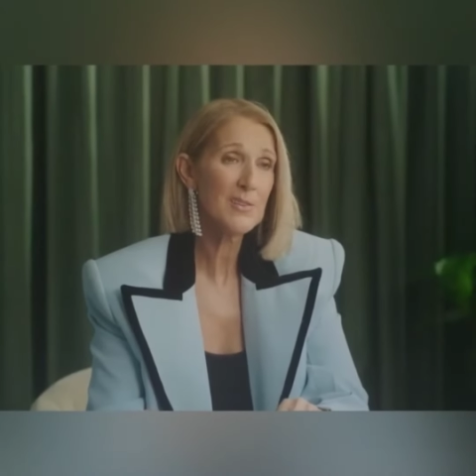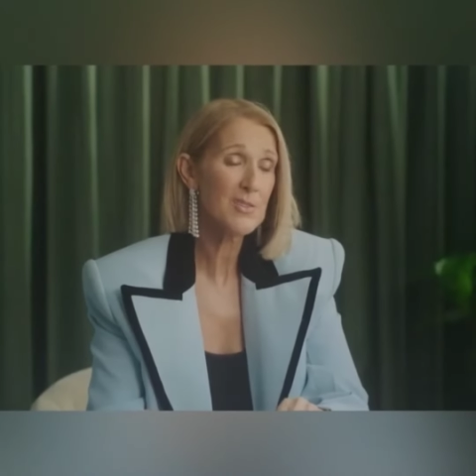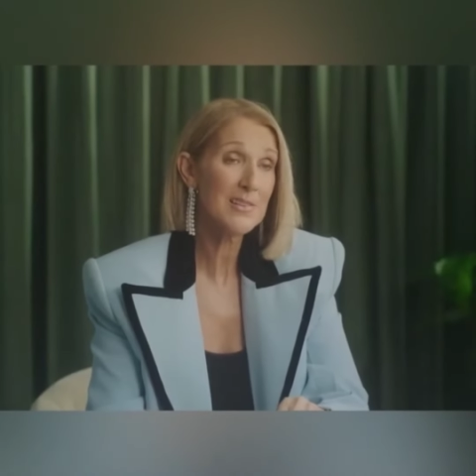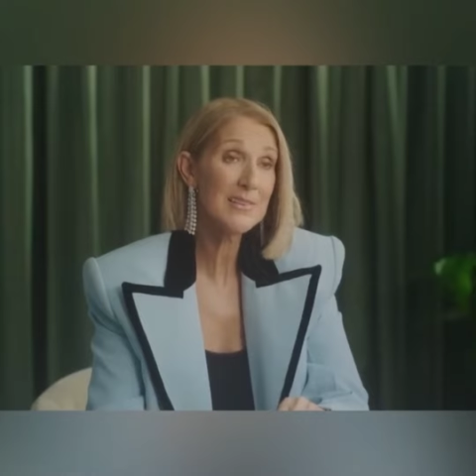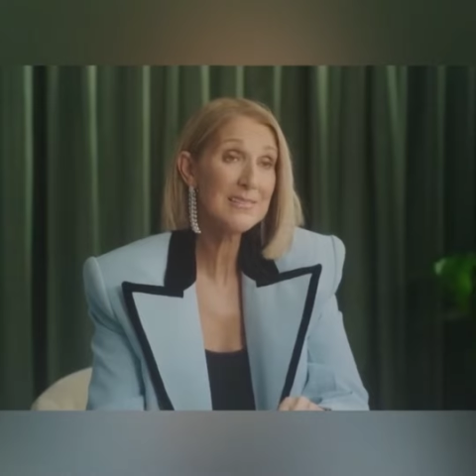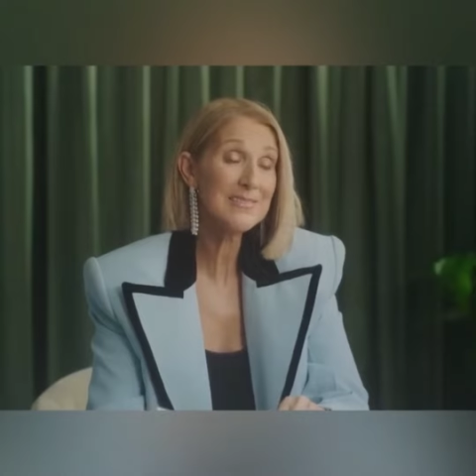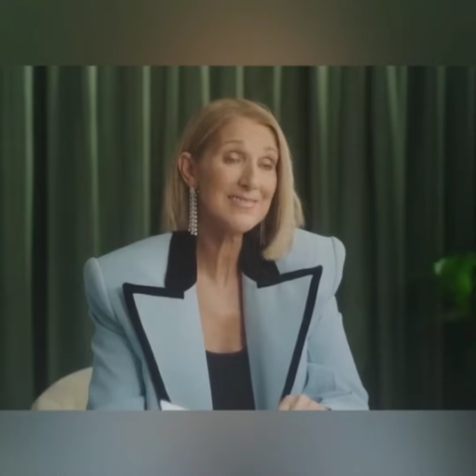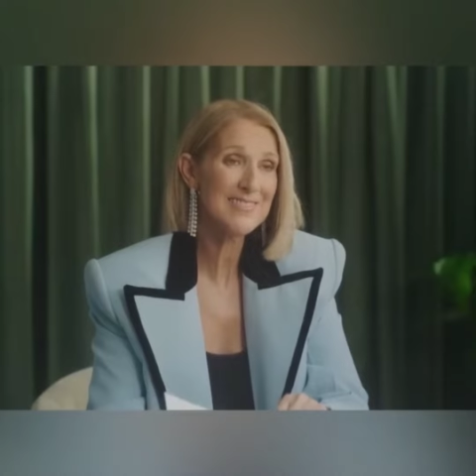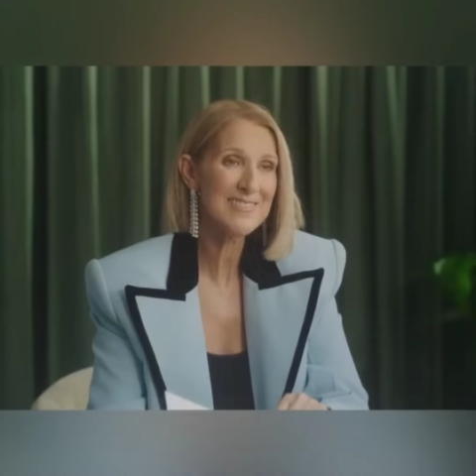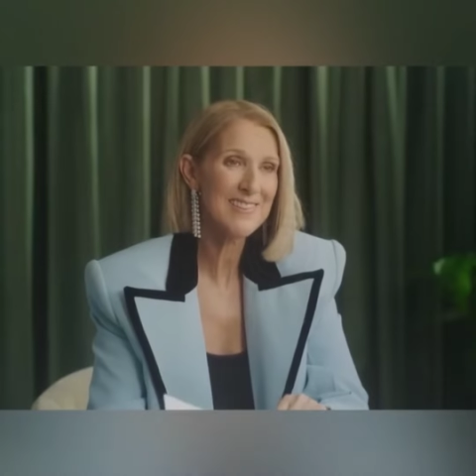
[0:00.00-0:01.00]

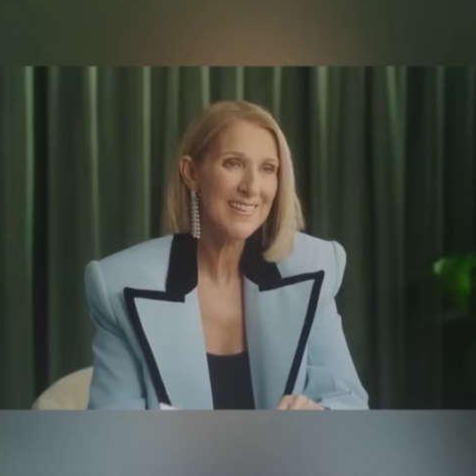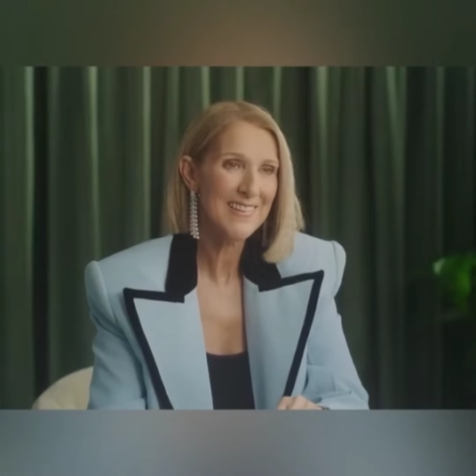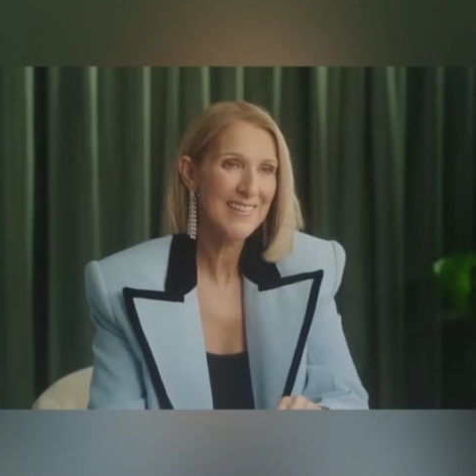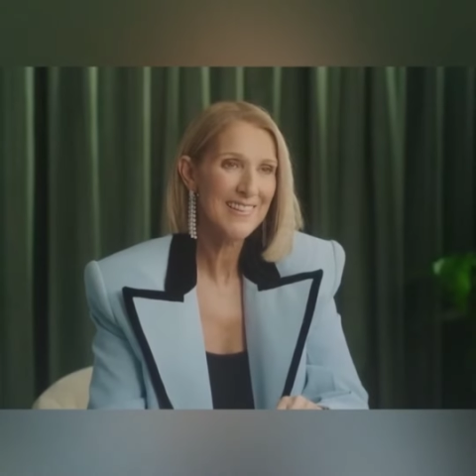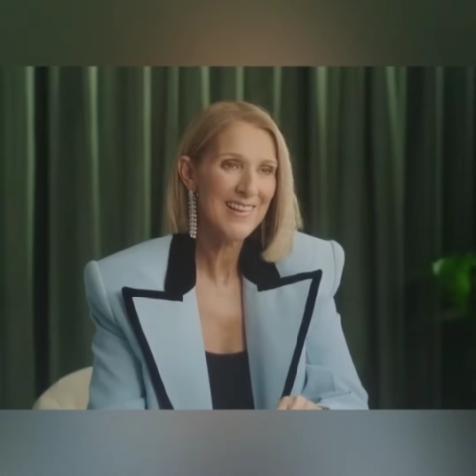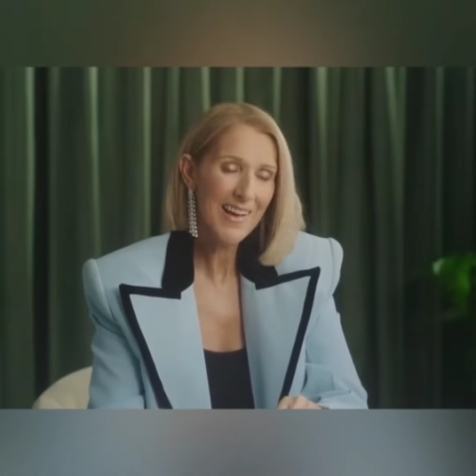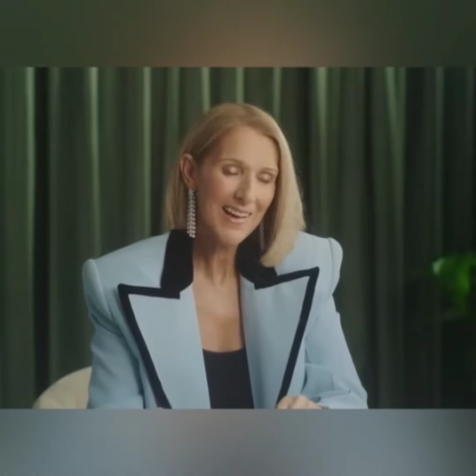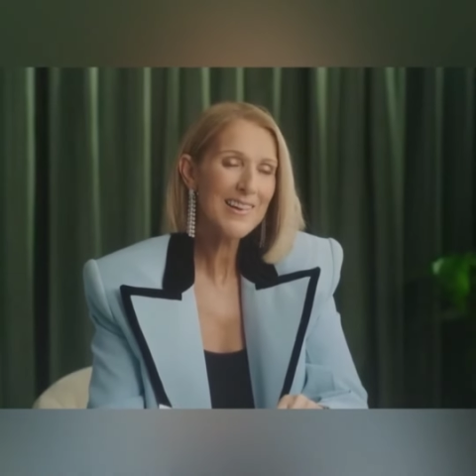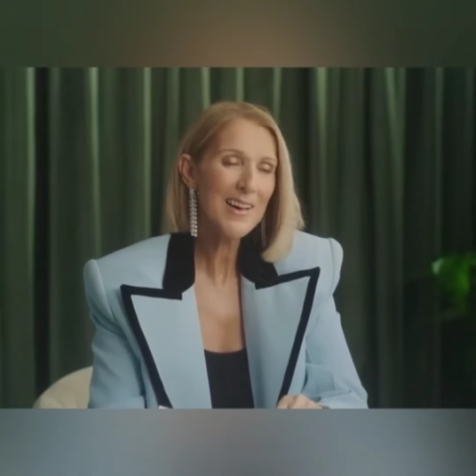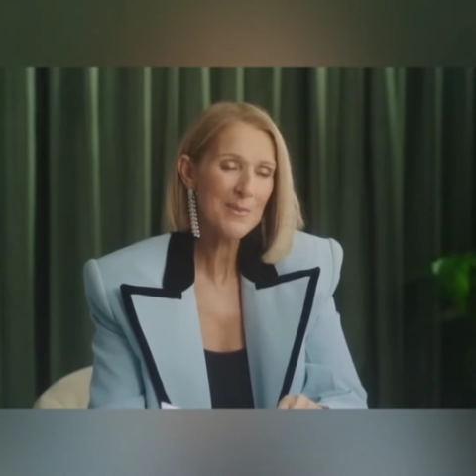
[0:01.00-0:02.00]
YouTube,
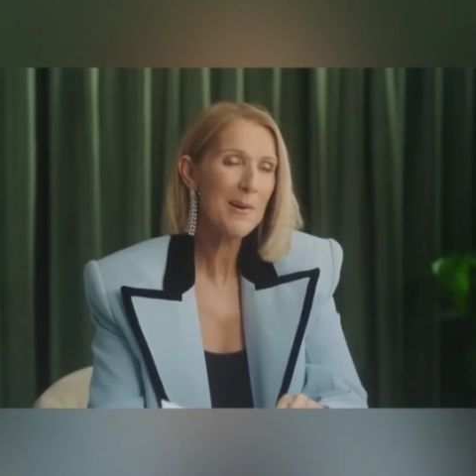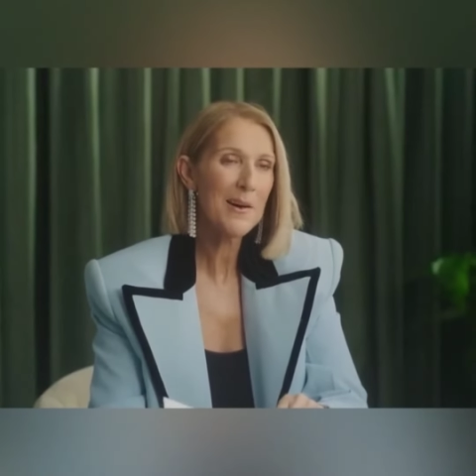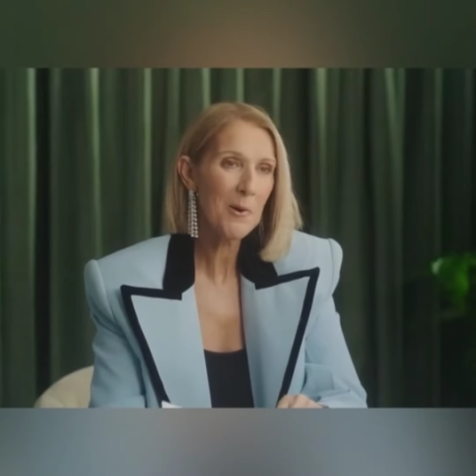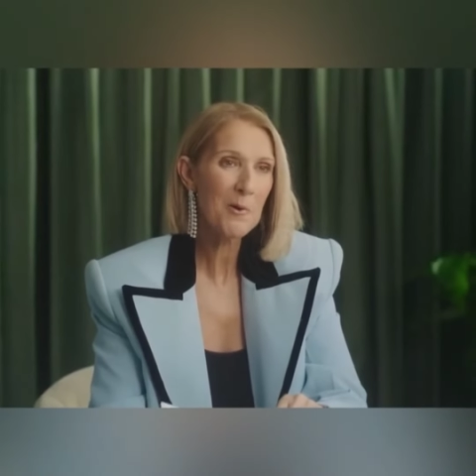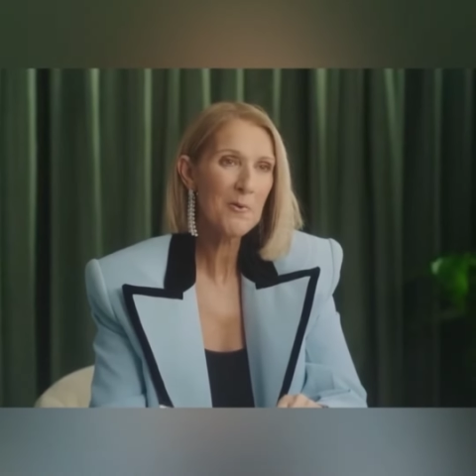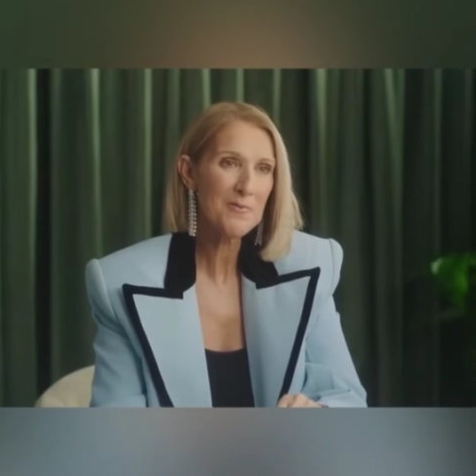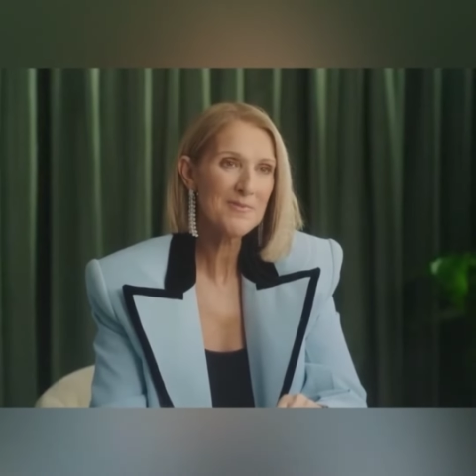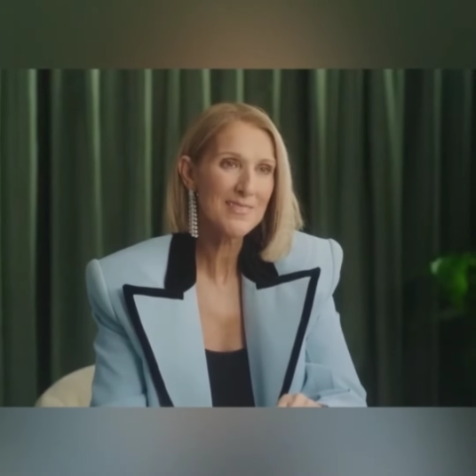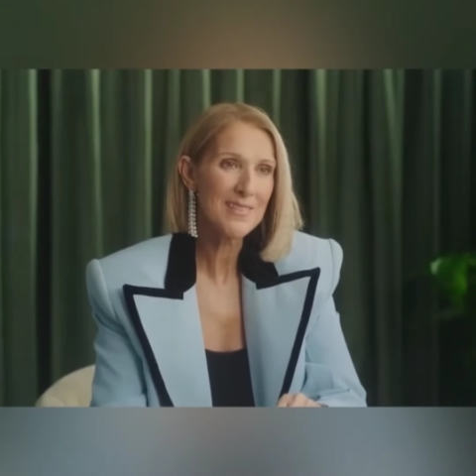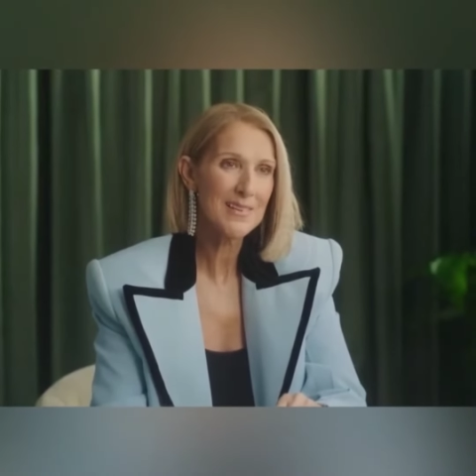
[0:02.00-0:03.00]
Céline Dion
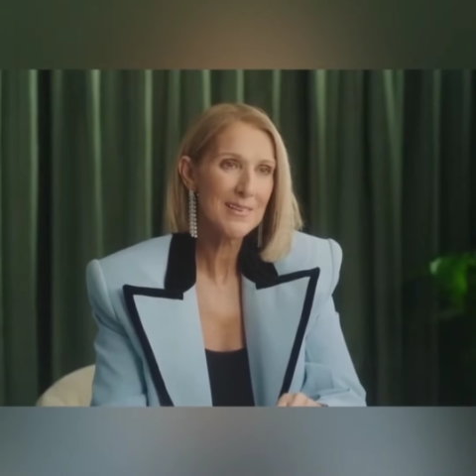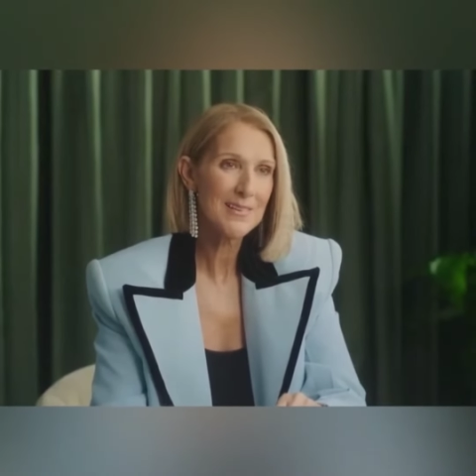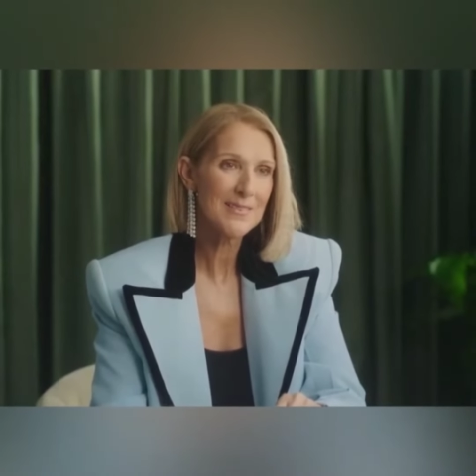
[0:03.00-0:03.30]
not only